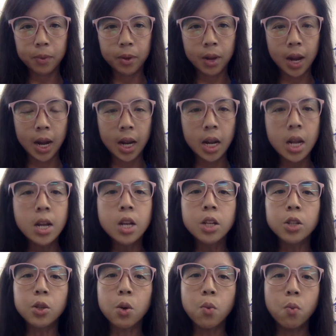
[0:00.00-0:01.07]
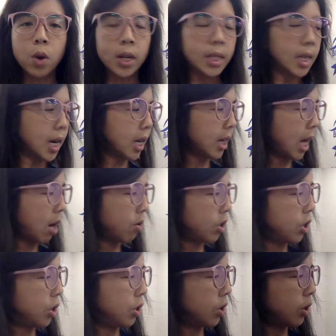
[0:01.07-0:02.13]
Okay, so once I allow it
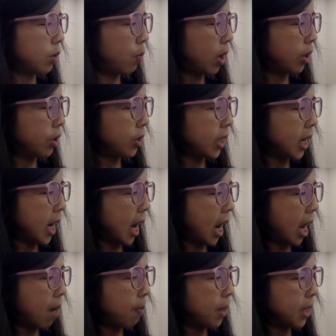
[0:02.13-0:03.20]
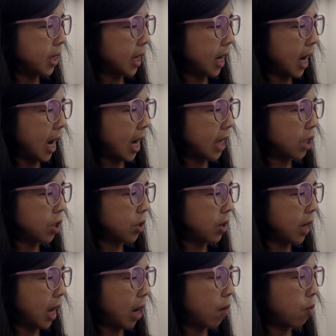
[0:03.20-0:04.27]
to use while using app, it's going to ask you
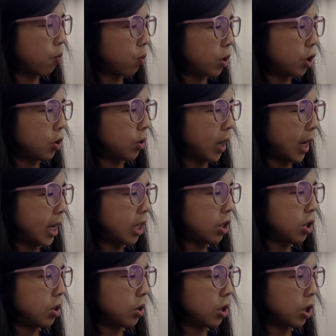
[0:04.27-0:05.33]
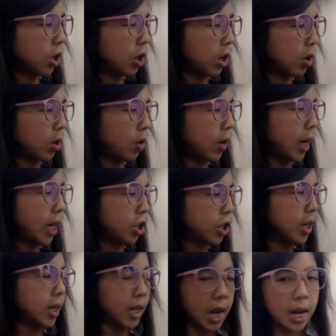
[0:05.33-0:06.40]
again, would you like it to use your current
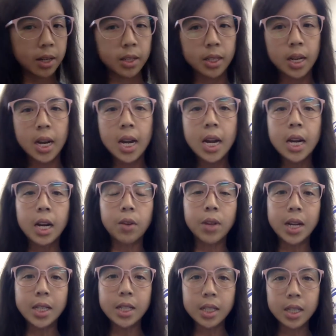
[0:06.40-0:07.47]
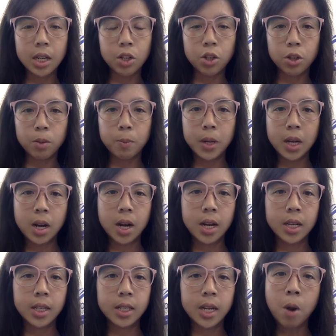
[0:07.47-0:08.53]
location? Yes. Now that's essential
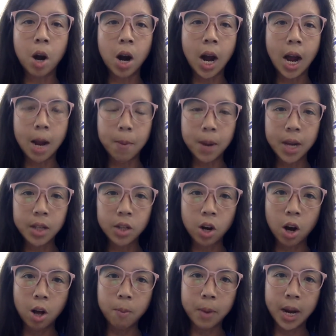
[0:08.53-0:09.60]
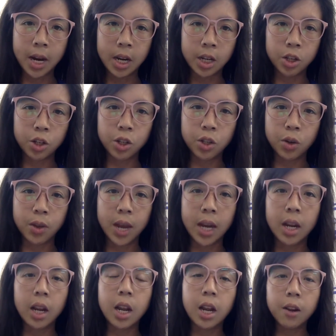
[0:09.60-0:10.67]
because our iPads are all managed so
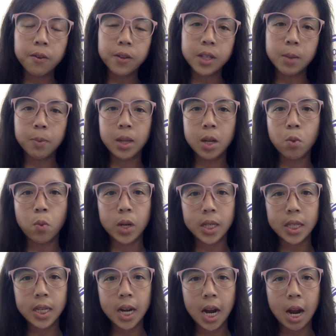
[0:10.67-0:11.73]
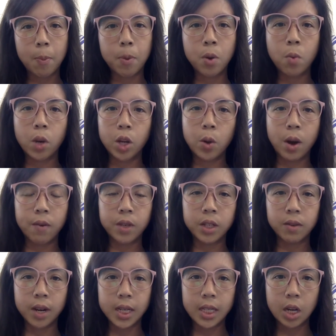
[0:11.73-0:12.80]
that if something was to happen while you have a
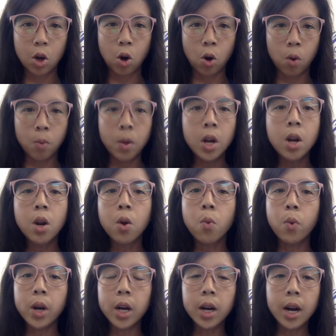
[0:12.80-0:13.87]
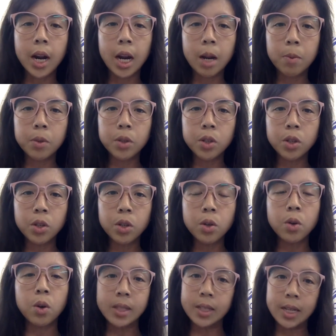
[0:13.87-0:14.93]
device at home, we're able
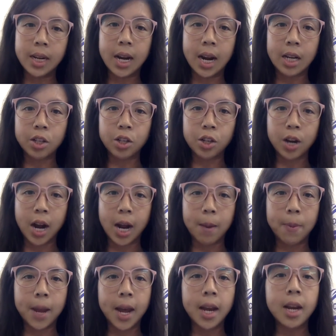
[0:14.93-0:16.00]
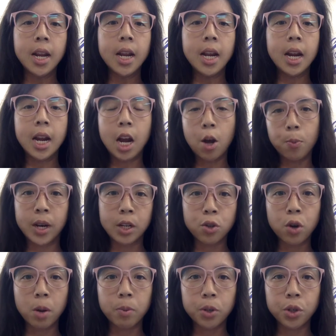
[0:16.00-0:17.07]
to get onto your iPad and help and
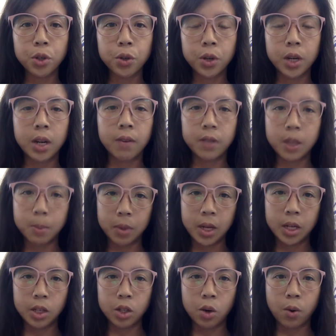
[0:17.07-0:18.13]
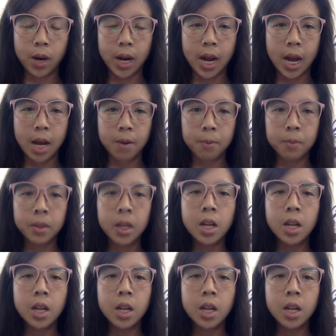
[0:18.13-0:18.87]
troubleshoot it if something is going on.